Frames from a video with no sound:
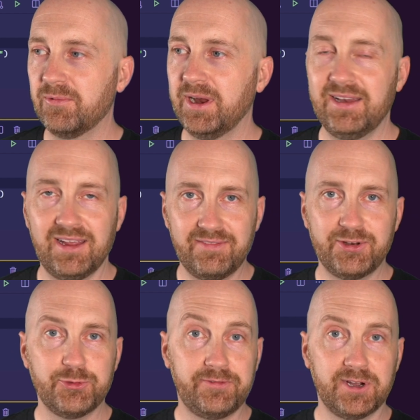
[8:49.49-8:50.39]
write
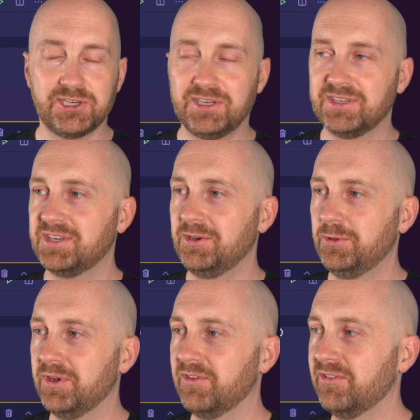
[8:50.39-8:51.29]
individual functions to do
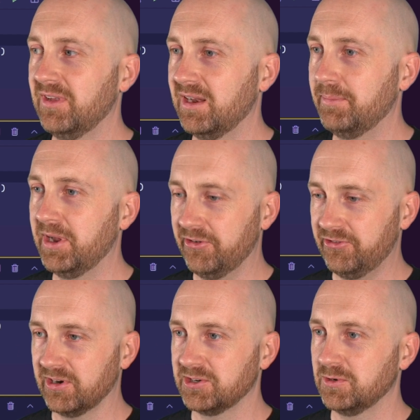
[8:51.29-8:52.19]
this in a better
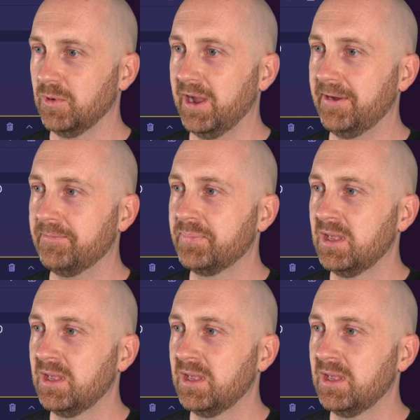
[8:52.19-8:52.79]
structured way.